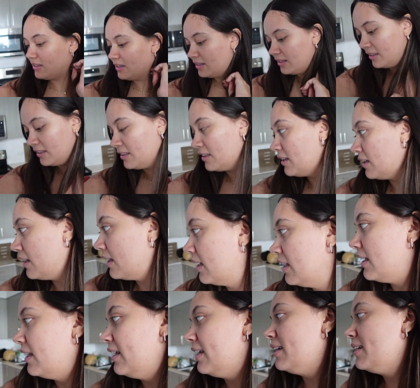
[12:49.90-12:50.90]
this brilliant
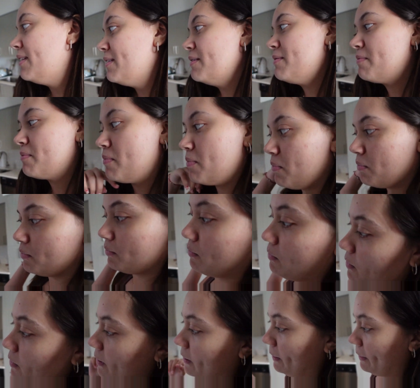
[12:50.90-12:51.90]
idea. She
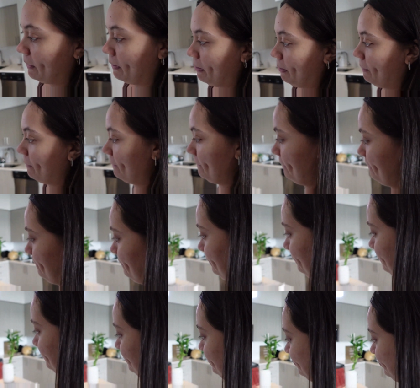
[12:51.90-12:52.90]
loves candy and
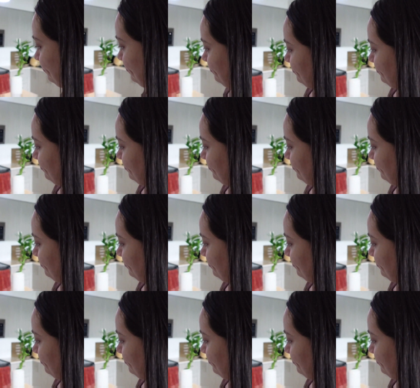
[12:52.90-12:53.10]
she loves